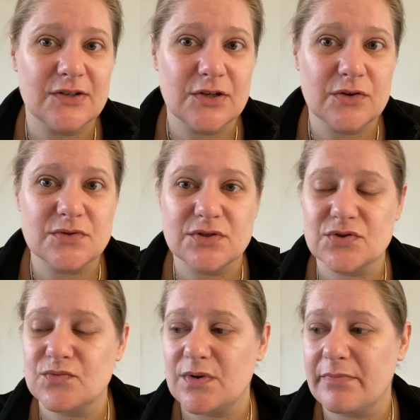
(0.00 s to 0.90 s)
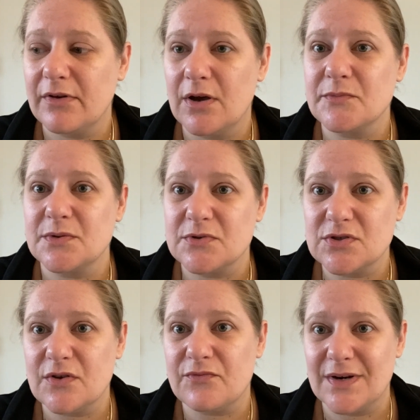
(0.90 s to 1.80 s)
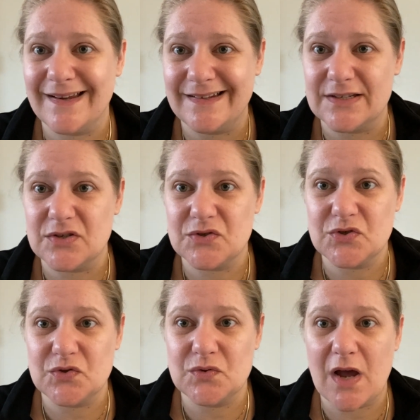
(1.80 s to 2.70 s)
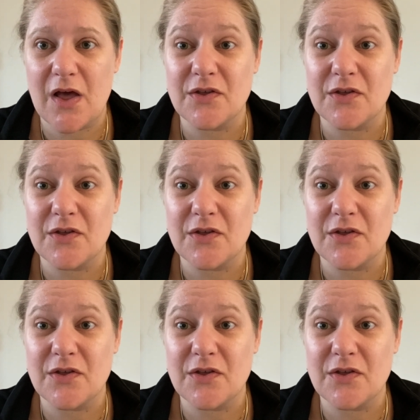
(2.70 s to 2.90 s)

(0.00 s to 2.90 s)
closer to wrapping up some stuff related to